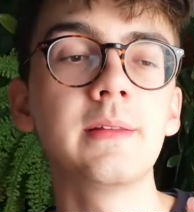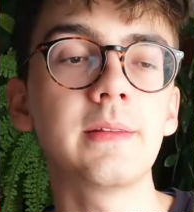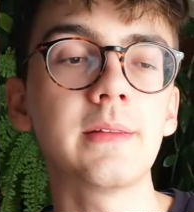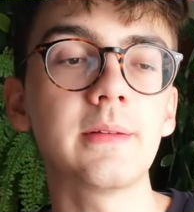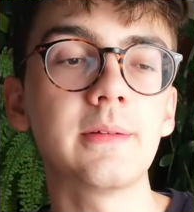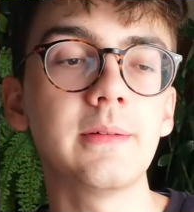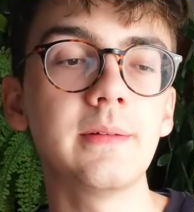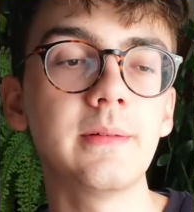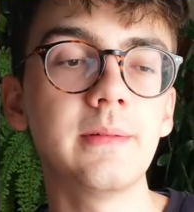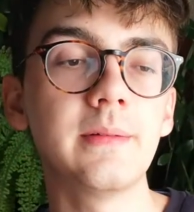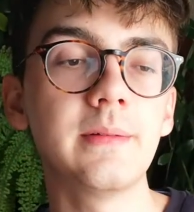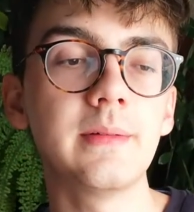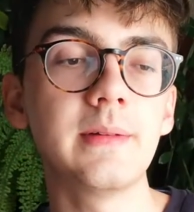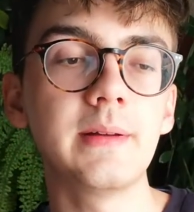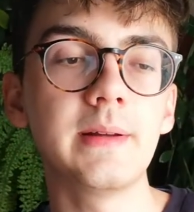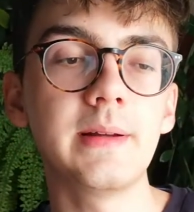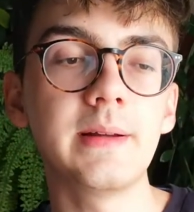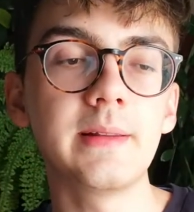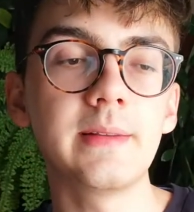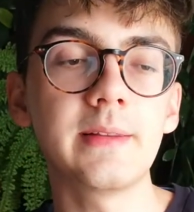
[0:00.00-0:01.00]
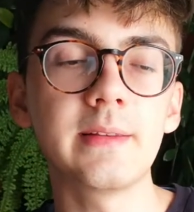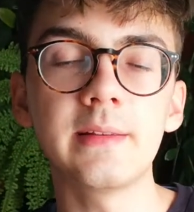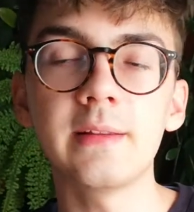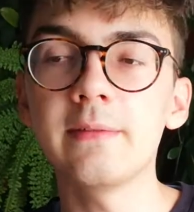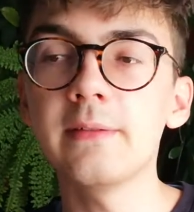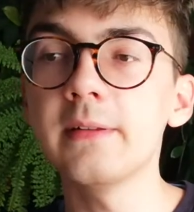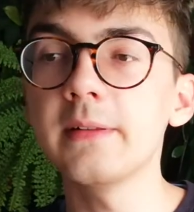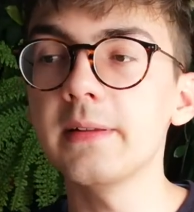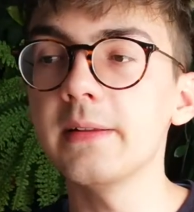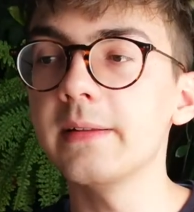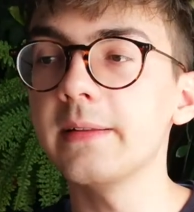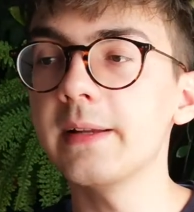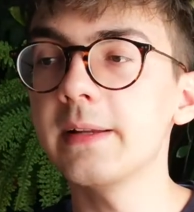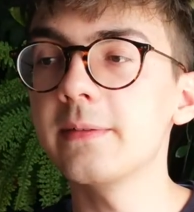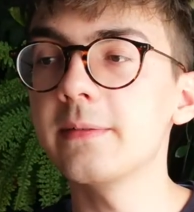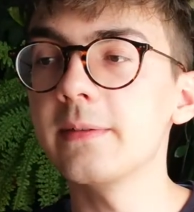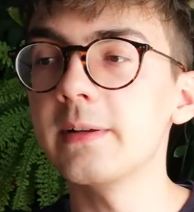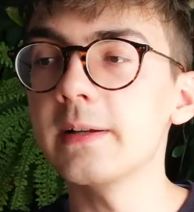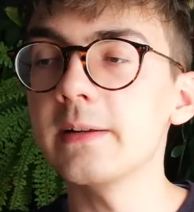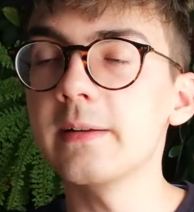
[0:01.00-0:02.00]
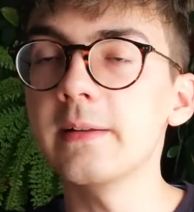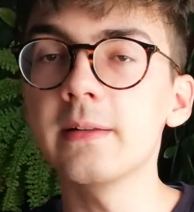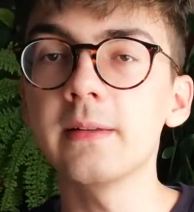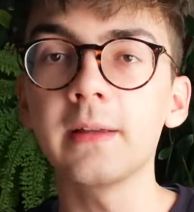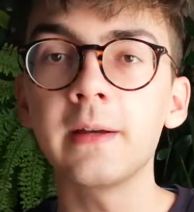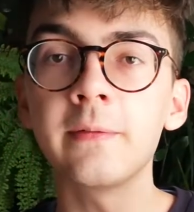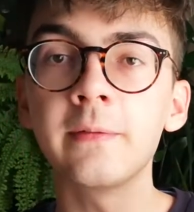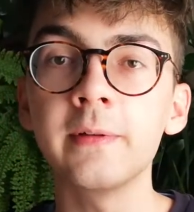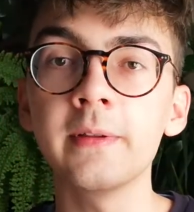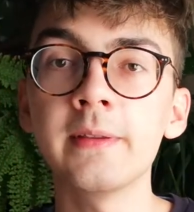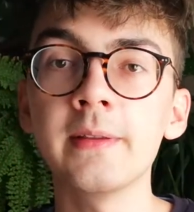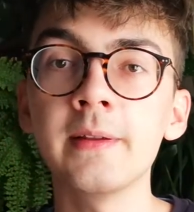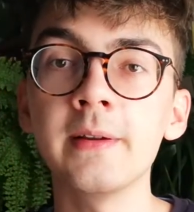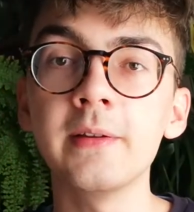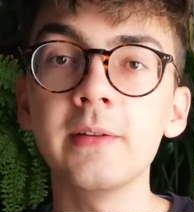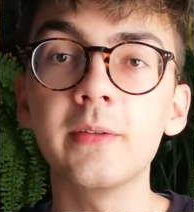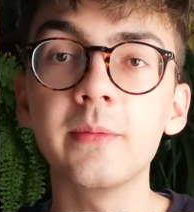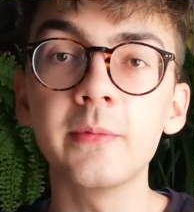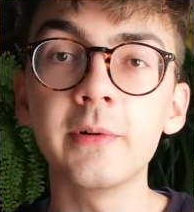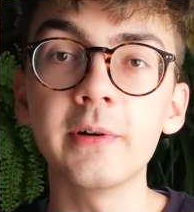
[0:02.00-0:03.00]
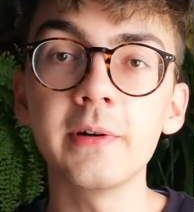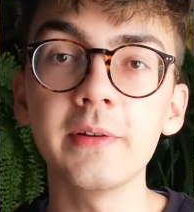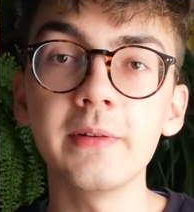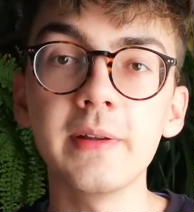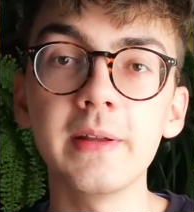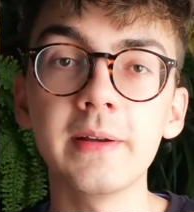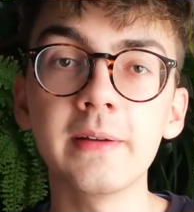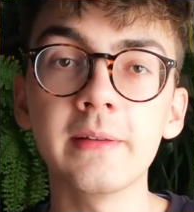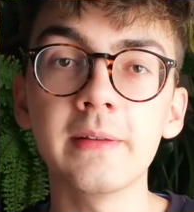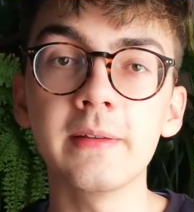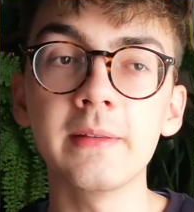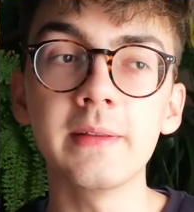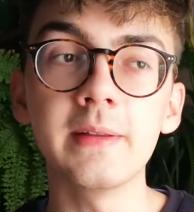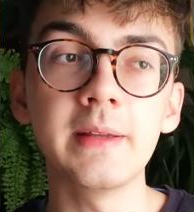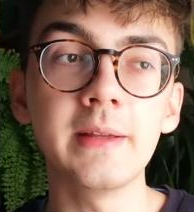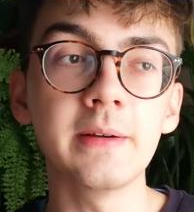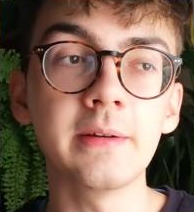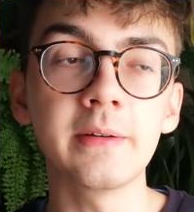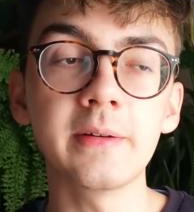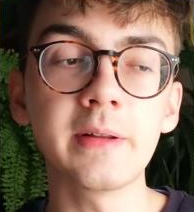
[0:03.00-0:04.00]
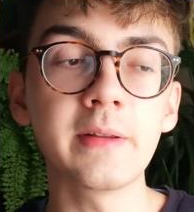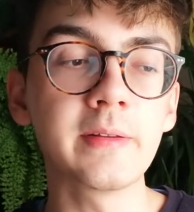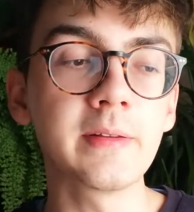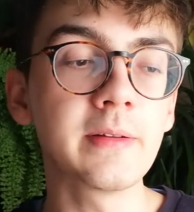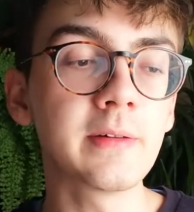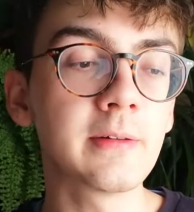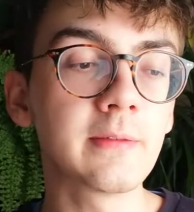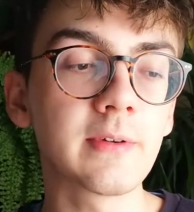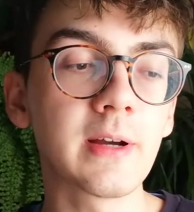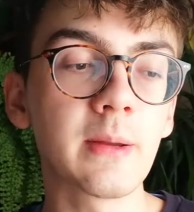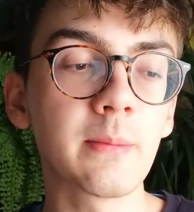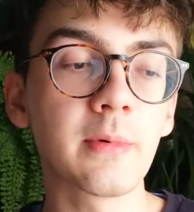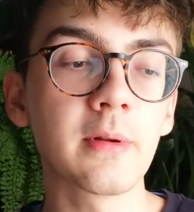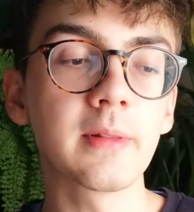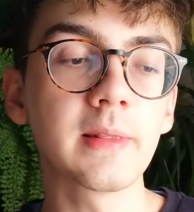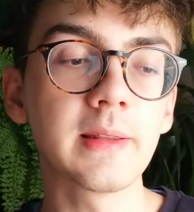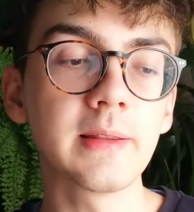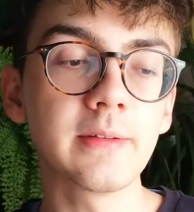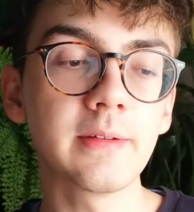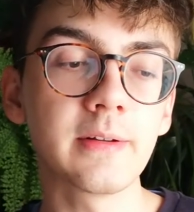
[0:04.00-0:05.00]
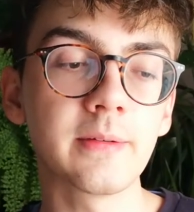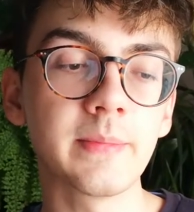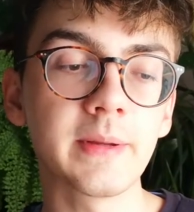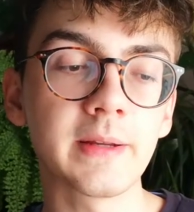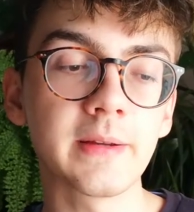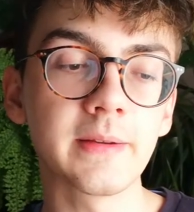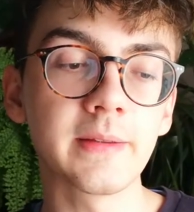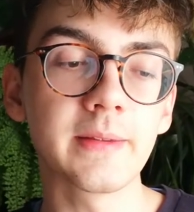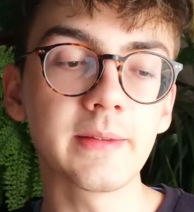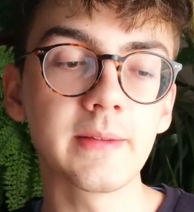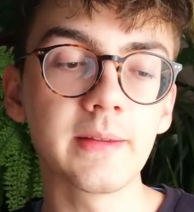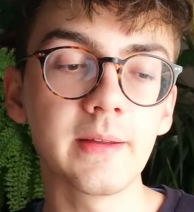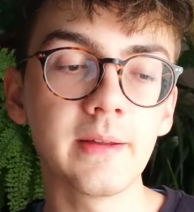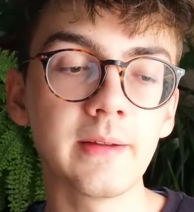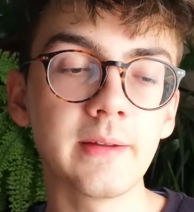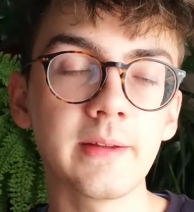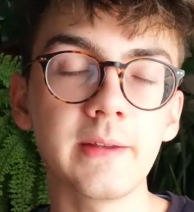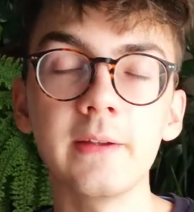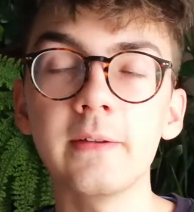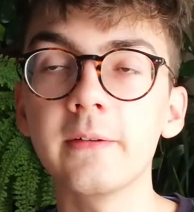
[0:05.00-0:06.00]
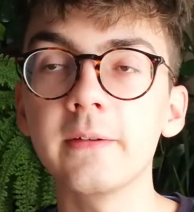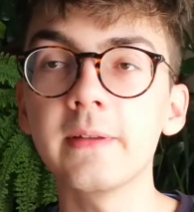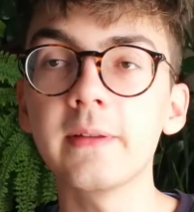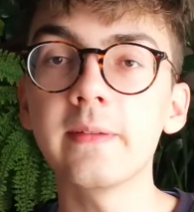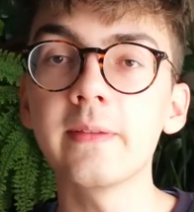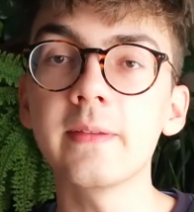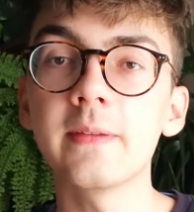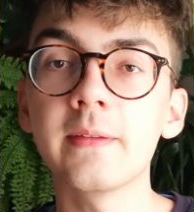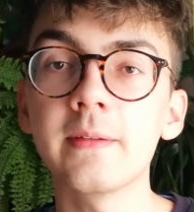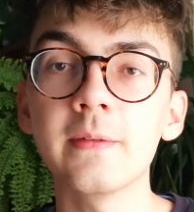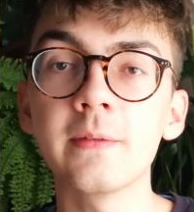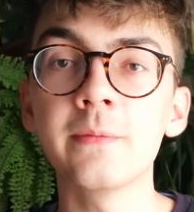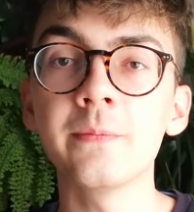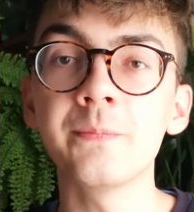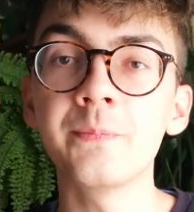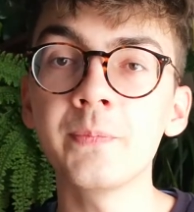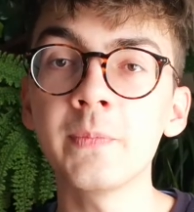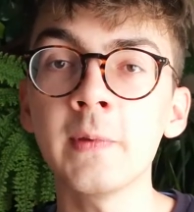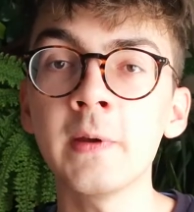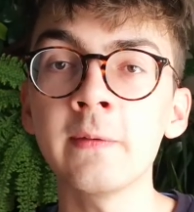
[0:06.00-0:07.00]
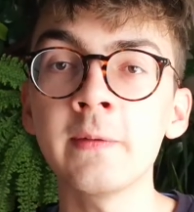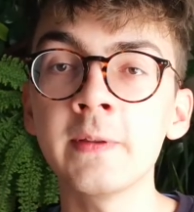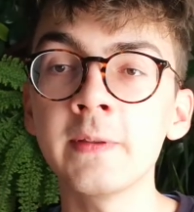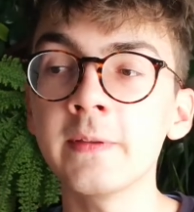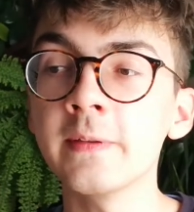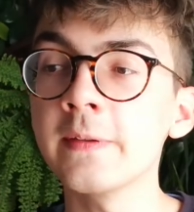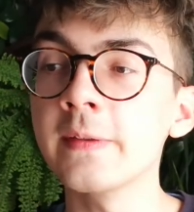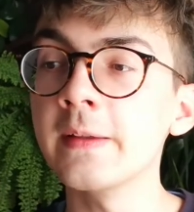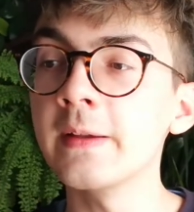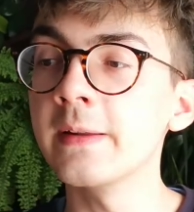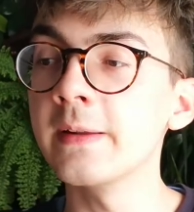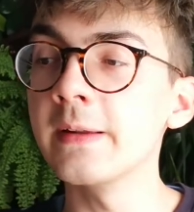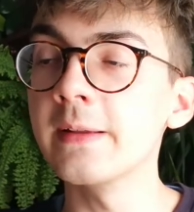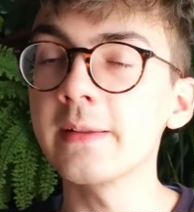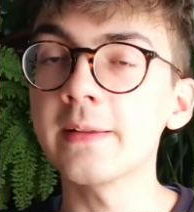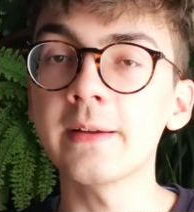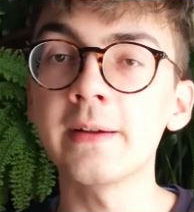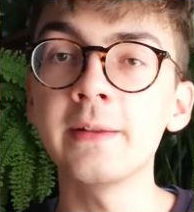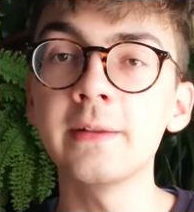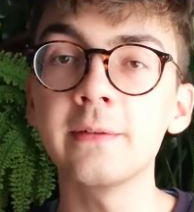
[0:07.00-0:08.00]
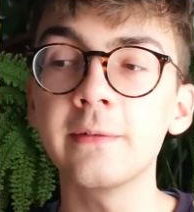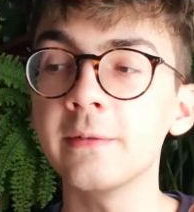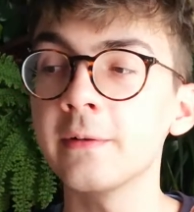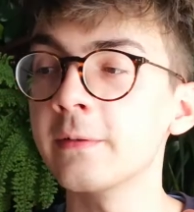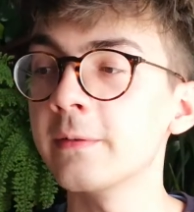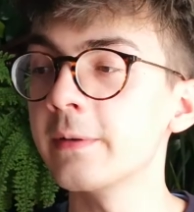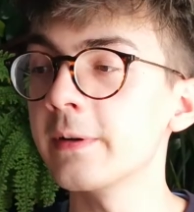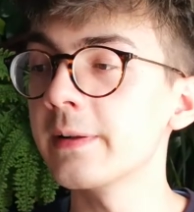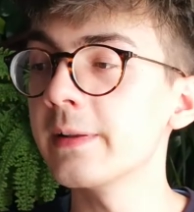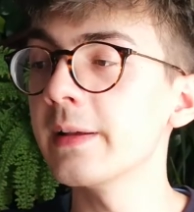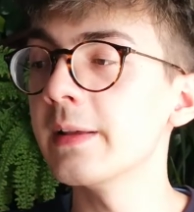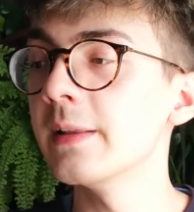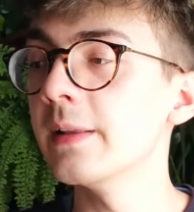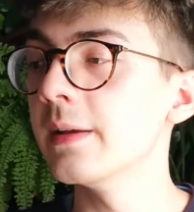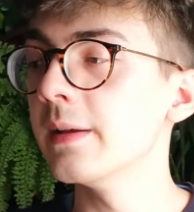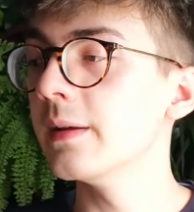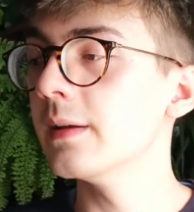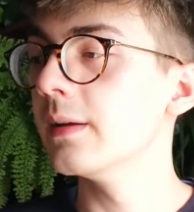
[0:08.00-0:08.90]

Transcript: So it's definitely a nice fragrance. I would say it's more unique than the original Vibrant Leather because that Aventus DNA is kind of overdone,